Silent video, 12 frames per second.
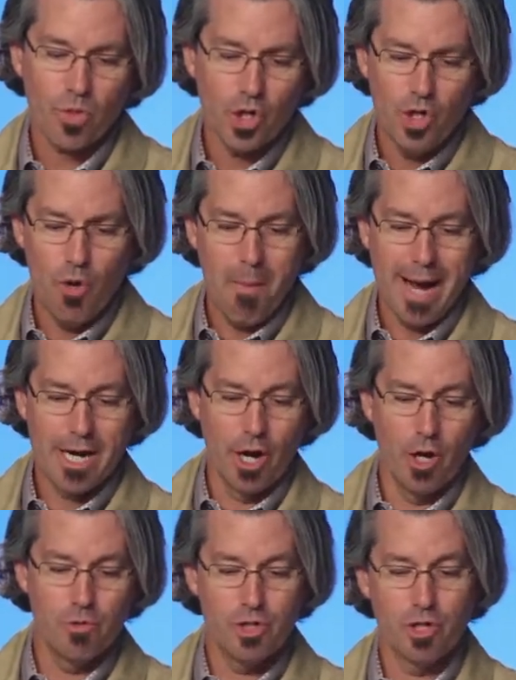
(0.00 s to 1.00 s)
you might
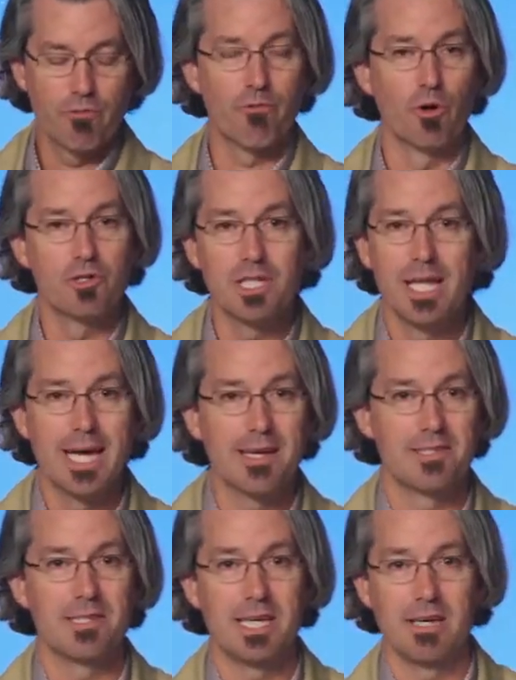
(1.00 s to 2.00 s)
host your first
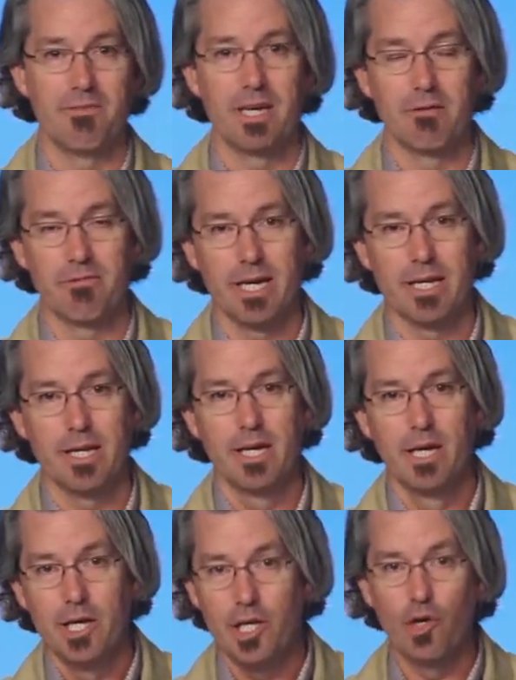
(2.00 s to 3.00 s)
legacy giving event.
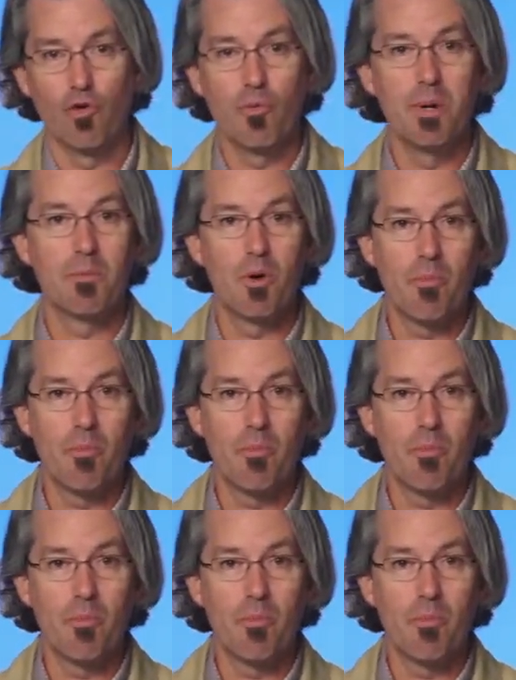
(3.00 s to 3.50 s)
You'll remember